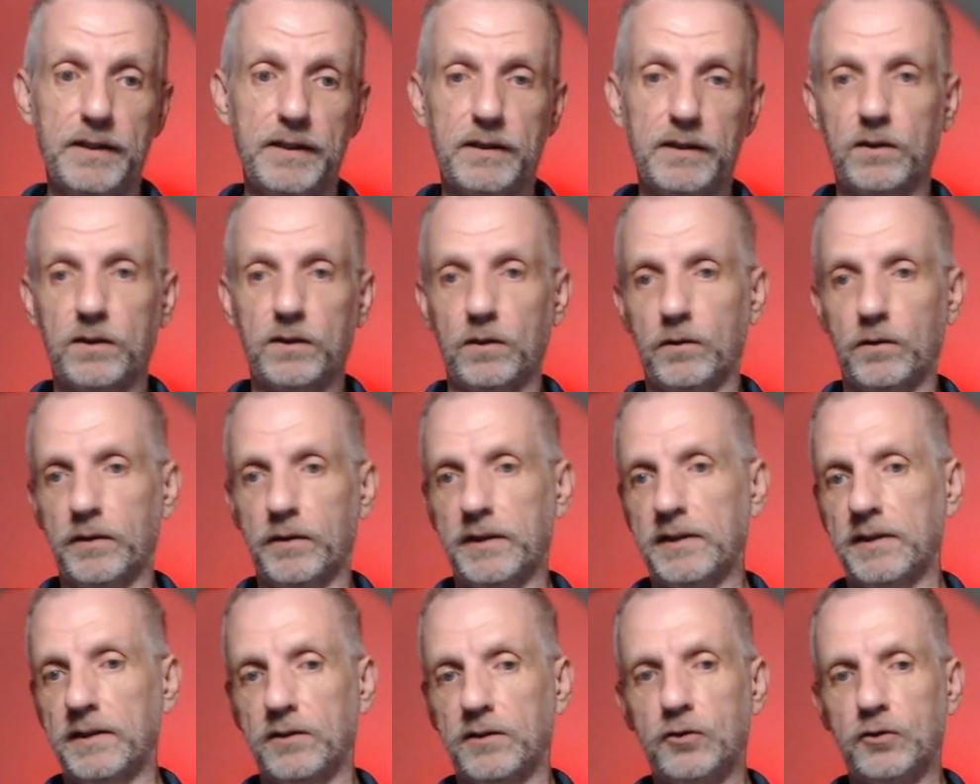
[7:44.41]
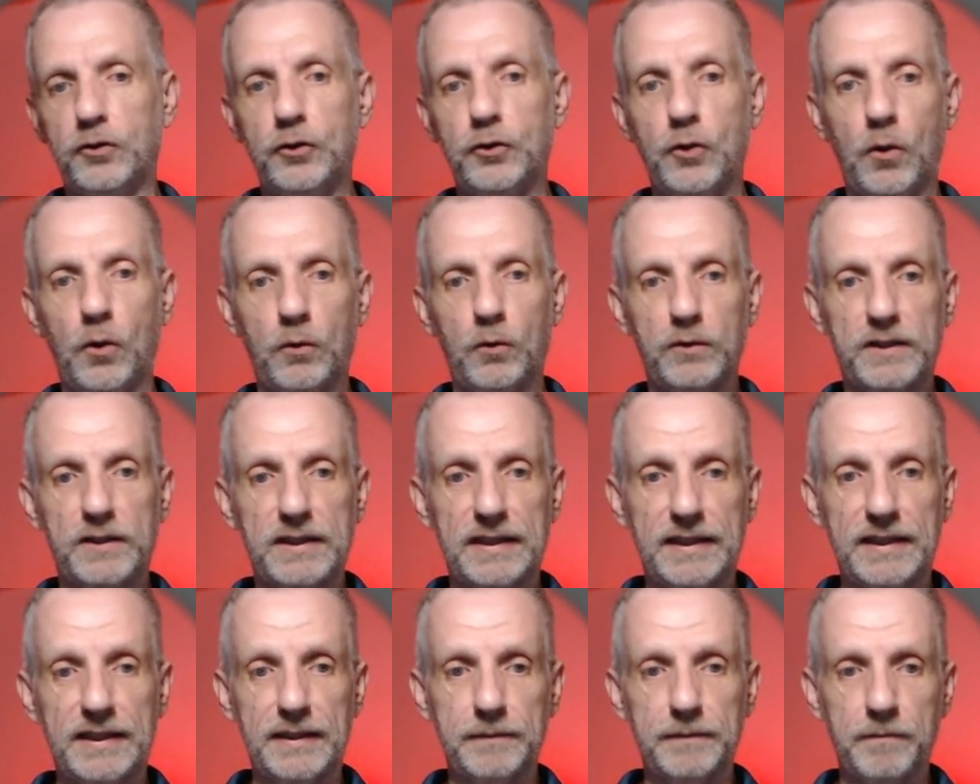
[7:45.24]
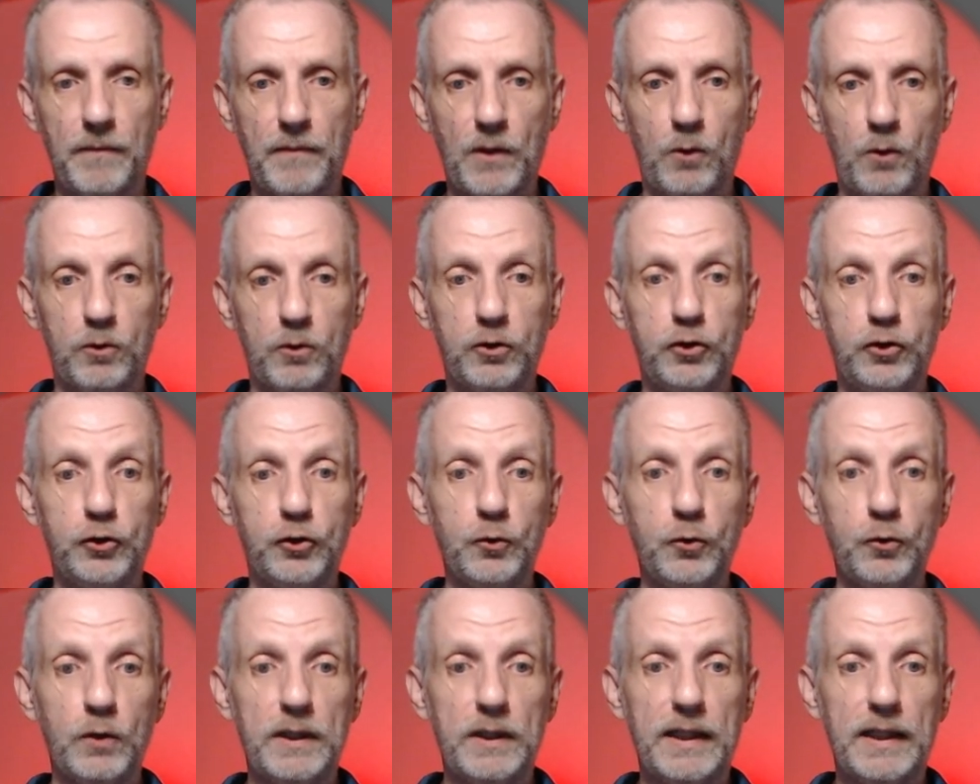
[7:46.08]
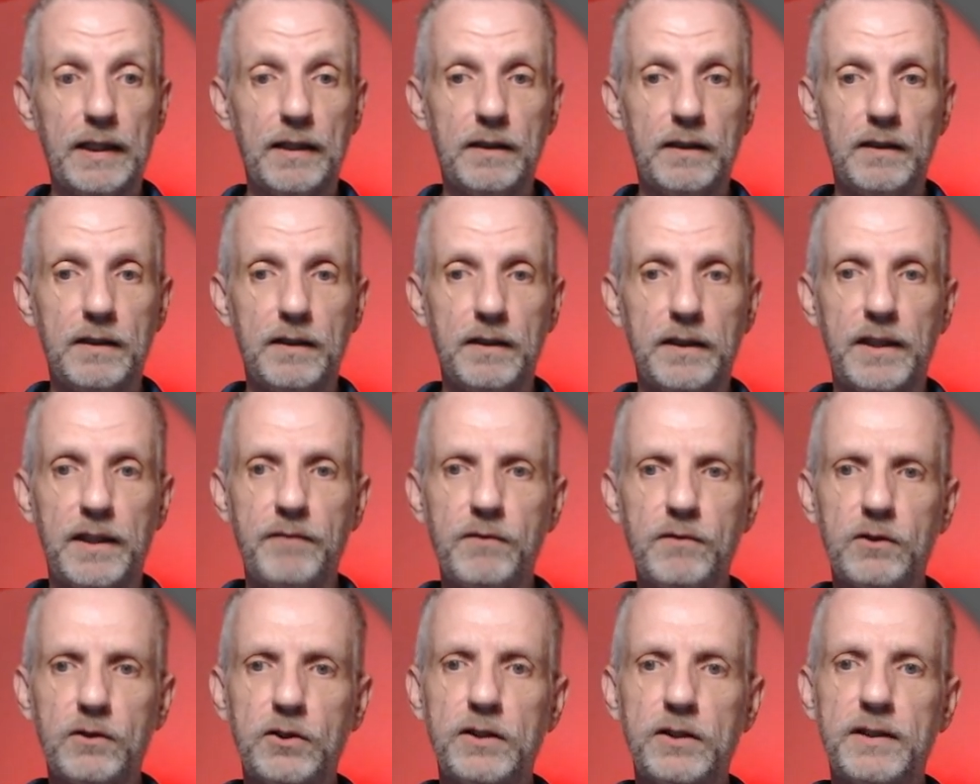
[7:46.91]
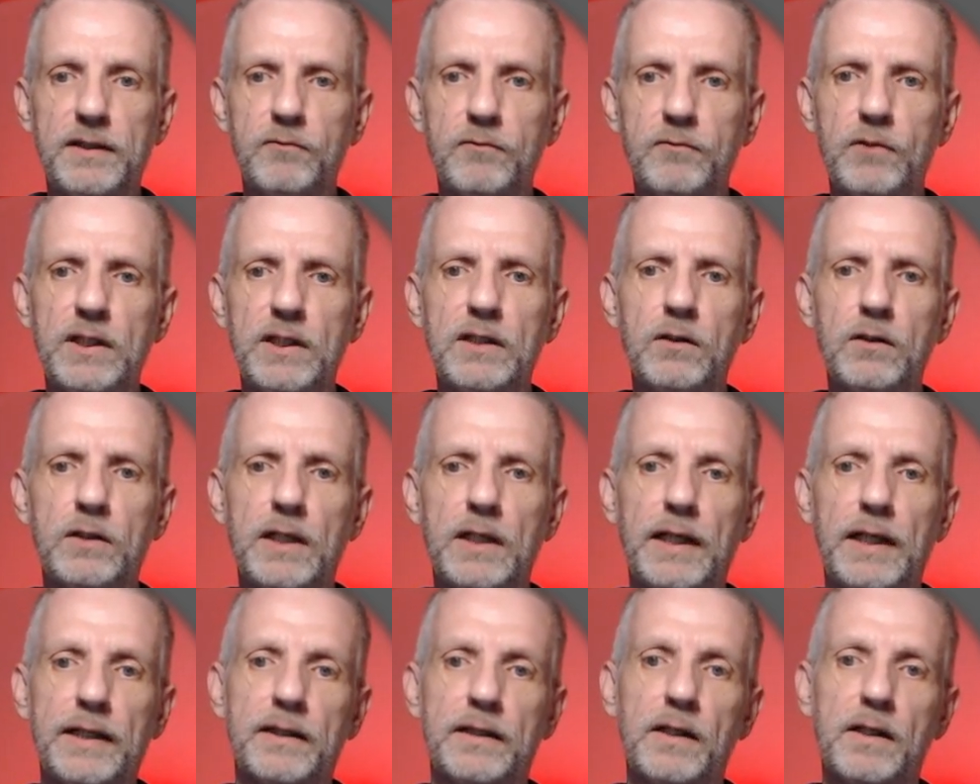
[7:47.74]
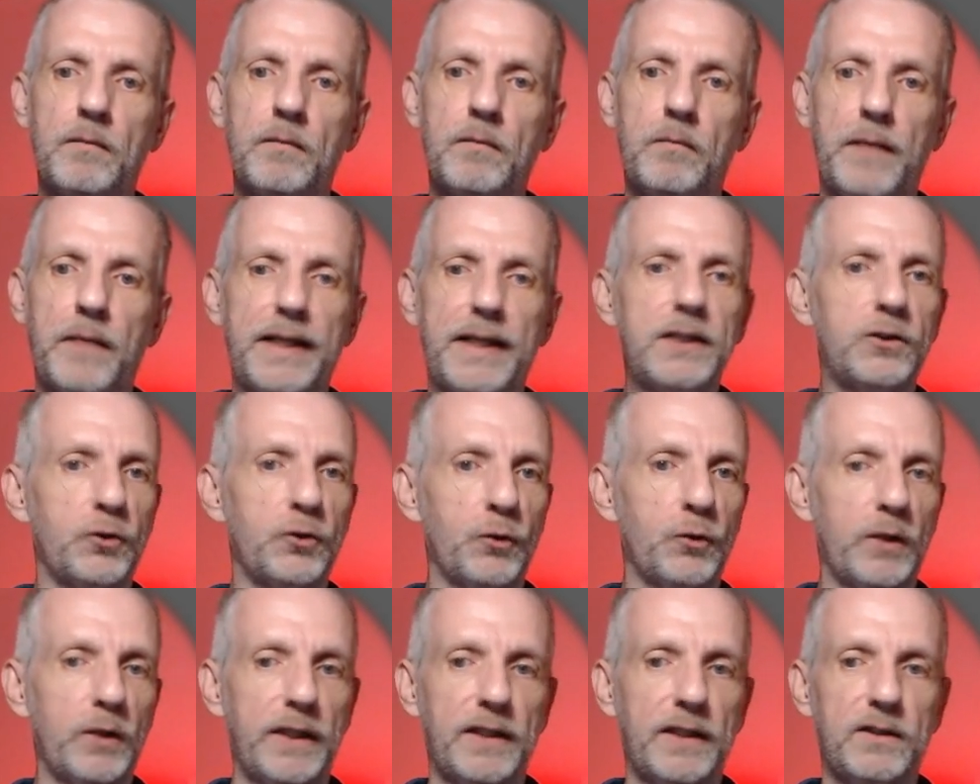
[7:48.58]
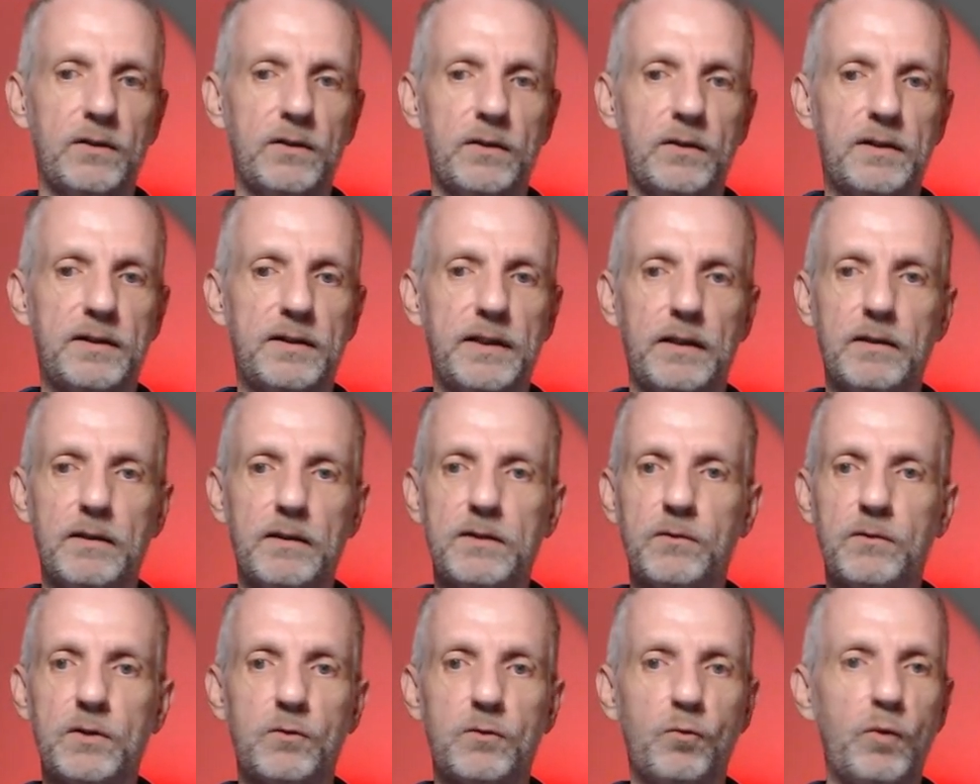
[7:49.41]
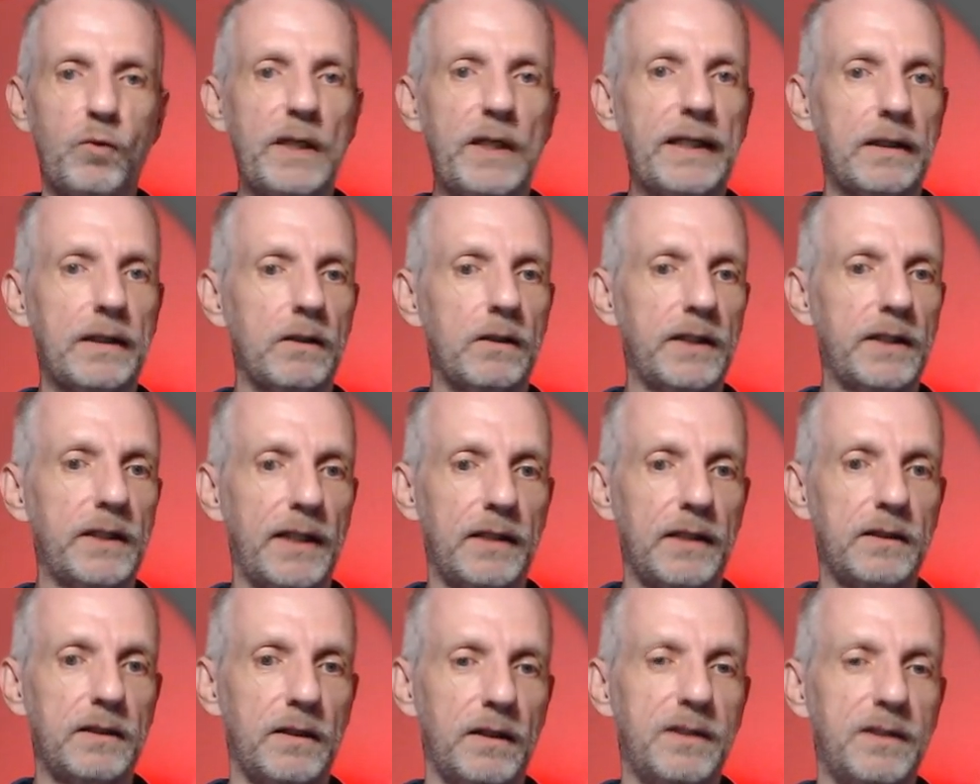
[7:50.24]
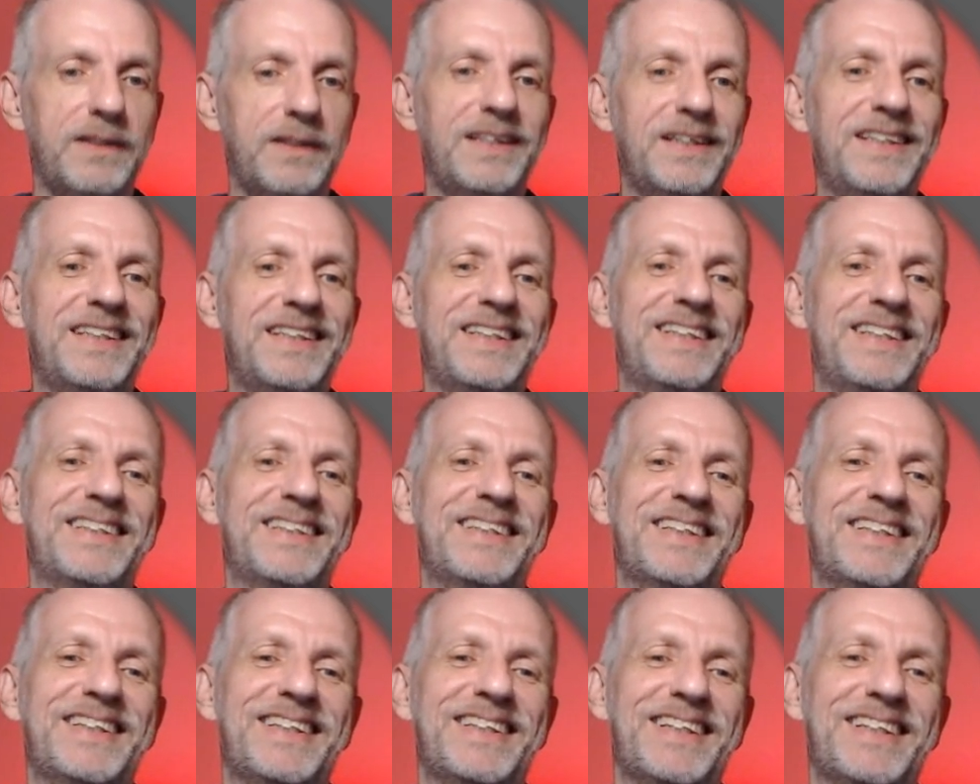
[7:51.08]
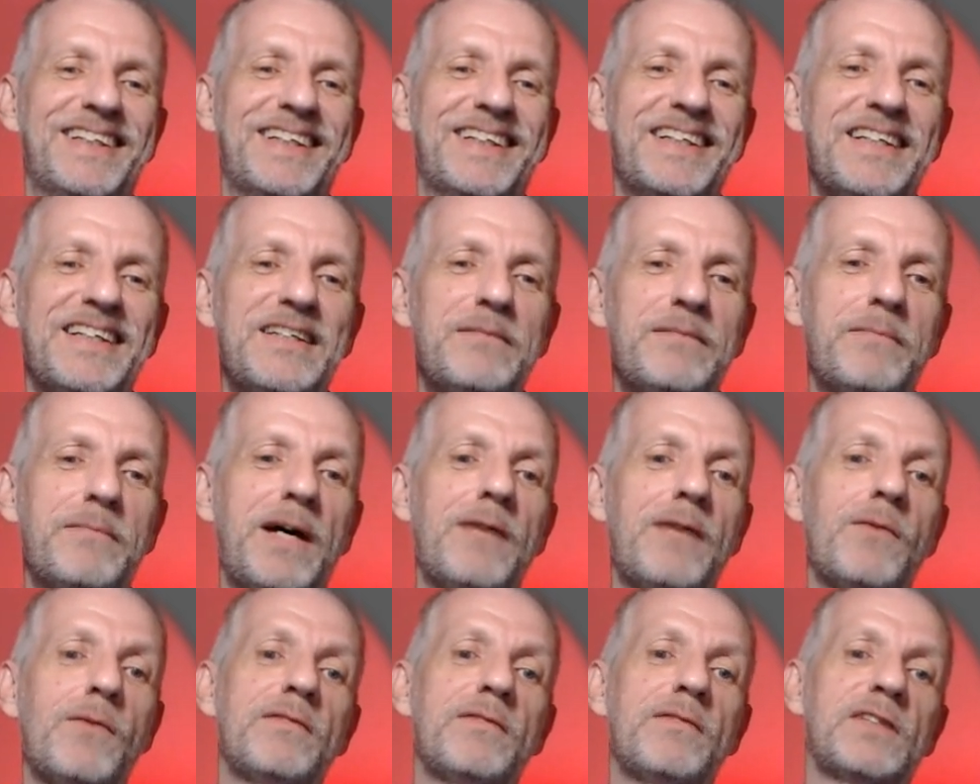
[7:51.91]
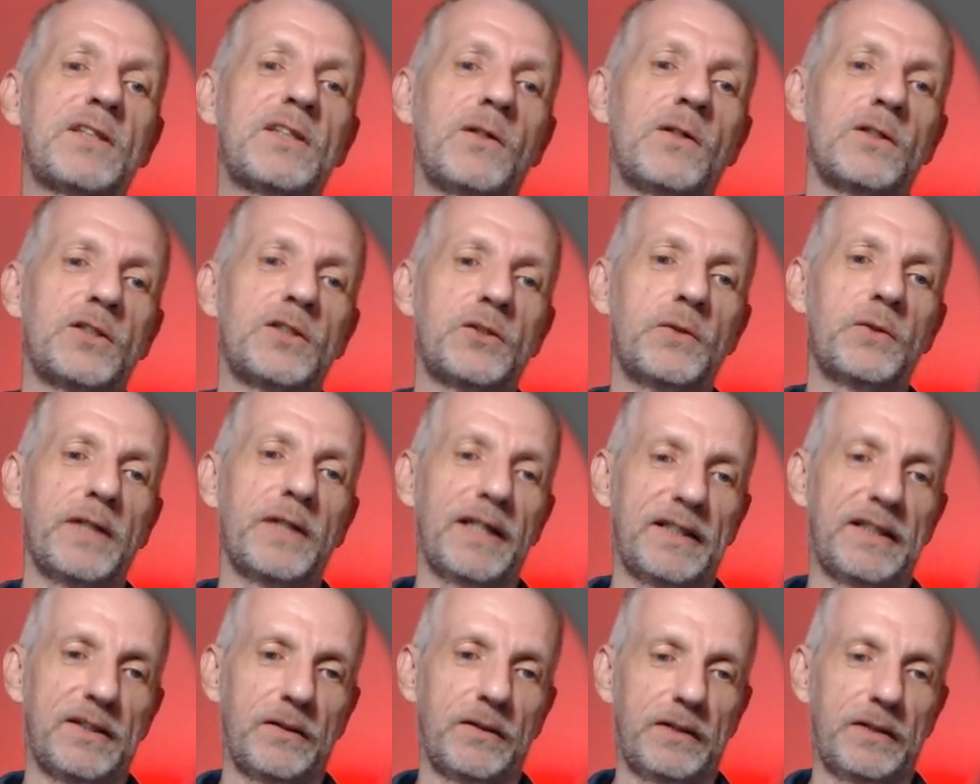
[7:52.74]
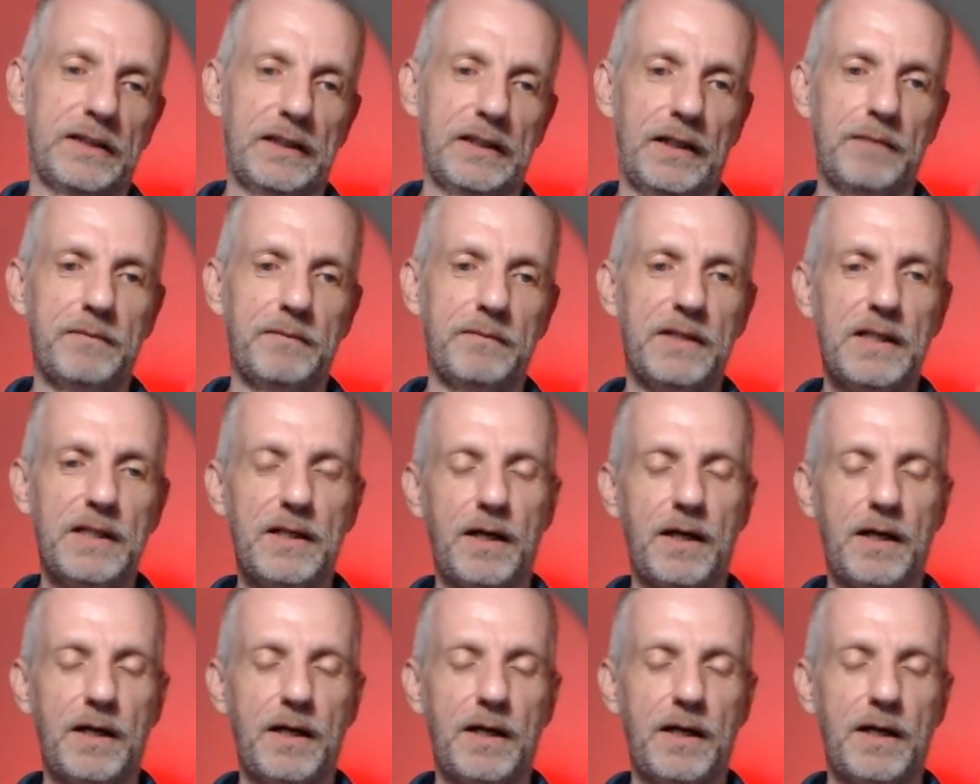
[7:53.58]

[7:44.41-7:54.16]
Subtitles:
So this is Josie or Julia, even though she doesn't really look like my Julia. So it's, you know, it's weird looking at her. My wife is called Julia, so, you know,